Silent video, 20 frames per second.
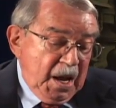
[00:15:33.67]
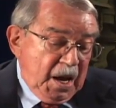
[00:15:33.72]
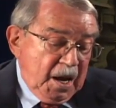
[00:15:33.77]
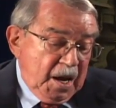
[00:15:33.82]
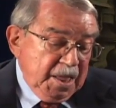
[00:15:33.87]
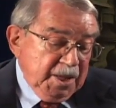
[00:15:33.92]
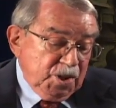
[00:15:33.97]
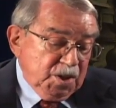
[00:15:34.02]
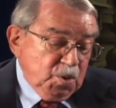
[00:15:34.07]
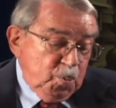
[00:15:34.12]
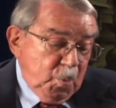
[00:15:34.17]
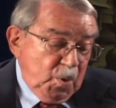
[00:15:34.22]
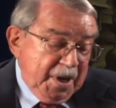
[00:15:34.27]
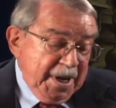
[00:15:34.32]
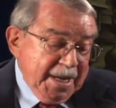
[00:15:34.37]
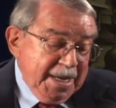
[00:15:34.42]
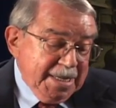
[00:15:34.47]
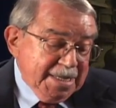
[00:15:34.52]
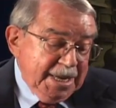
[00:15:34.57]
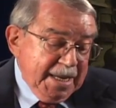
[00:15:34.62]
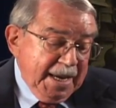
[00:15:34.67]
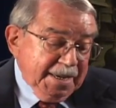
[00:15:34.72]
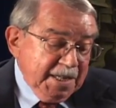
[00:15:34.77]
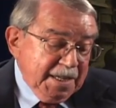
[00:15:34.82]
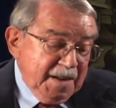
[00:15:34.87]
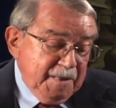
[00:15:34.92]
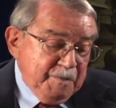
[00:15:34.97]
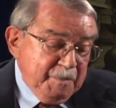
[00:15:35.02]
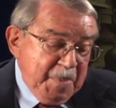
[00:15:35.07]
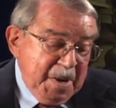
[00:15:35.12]
On the
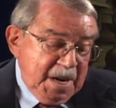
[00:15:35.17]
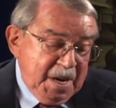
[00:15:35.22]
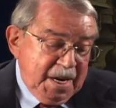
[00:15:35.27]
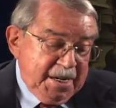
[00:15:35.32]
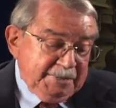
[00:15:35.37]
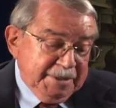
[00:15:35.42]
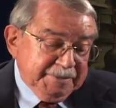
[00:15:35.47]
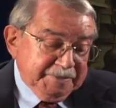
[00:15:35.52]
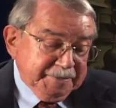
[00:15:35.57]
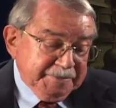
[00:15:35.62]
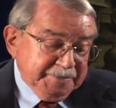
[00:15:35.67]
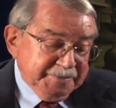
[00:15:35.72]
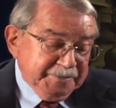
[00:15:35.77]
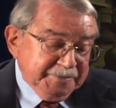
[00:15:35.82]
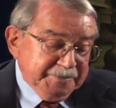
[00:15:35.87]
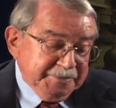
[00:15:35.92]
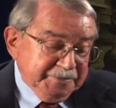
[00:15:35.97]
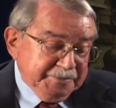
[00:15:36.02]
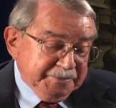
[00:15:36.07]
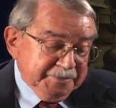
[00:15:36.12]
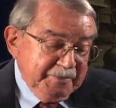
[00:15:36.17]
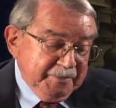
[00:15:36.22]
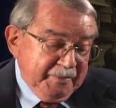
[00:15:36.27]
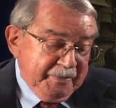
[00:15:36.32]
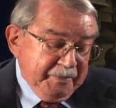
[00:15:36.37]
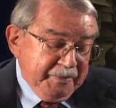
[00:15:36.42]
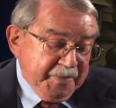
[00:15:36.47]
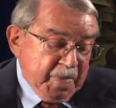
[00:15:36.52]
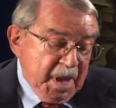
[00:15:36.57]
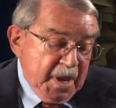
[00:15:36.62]
22nd of May,
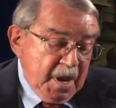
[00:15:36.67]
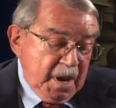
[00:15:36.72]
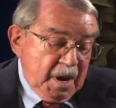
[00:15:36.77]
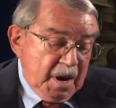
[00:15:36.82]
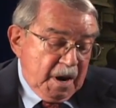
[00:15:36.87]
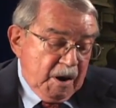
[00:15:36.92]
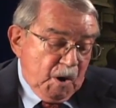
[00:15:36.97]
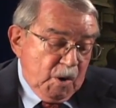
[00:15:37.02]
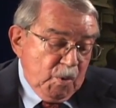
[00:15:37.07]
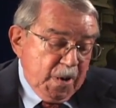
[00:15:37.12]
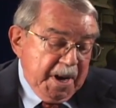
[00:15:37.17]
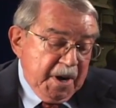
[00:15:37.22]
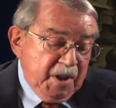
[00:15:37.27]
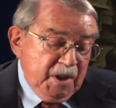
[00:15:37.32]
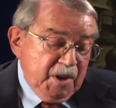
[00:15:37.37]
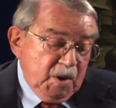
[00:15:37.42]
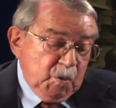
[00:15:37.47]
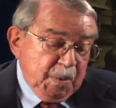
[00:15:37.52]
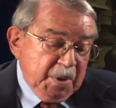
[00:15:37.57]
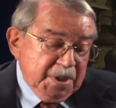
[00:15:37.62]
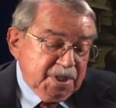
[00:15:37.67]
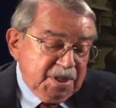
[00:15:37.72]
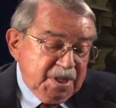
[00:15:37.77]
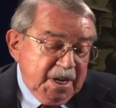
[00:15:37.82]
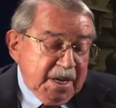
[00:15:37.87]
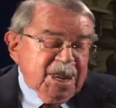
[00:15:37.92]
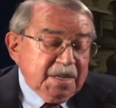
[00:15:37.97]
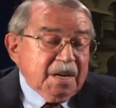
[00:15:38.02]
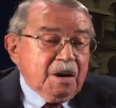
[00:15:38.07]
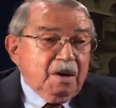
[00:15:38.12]
our radio was
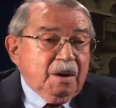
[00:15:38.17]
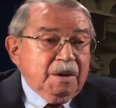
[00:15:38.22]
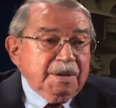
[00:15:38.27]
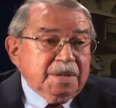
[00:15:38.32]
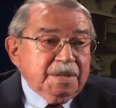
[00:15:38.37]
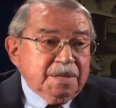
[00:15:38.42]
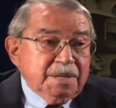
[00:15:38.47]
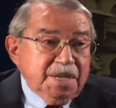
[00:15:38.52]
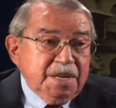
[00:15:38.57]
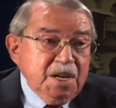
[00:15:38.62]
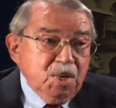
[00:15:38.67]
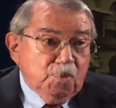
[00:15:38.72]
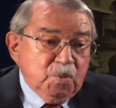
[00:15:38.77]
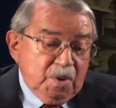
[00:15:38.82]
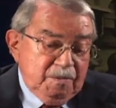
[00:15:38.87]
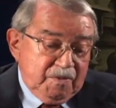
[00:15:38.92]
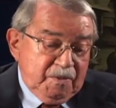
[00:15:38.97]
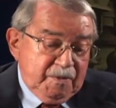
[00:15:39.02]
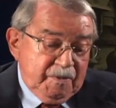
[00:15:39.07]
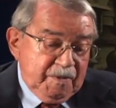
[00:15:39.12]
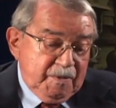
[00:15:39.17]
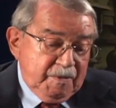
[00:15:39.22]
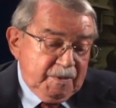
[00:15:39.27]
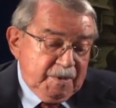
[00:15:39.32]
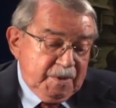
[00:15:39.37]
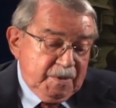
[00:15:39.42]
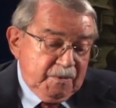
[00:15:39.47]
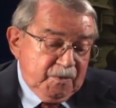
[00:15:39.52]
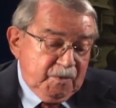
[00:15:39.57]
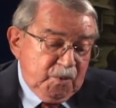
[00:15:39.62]
set on secret
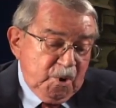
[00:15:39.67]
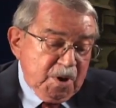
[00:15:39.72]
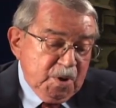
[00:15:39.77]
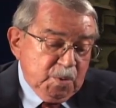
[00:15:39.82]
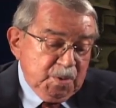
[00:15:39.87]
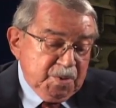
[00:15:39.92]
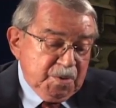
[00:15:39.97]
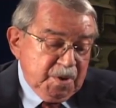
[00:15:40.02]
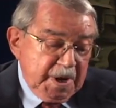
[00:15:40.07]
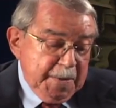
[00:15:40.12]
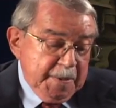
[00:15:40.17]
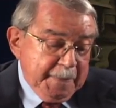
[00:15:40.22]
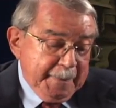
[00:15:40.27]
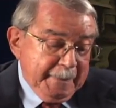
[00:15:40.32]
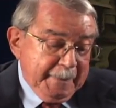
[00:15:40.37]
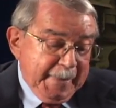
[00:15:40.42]
frequency.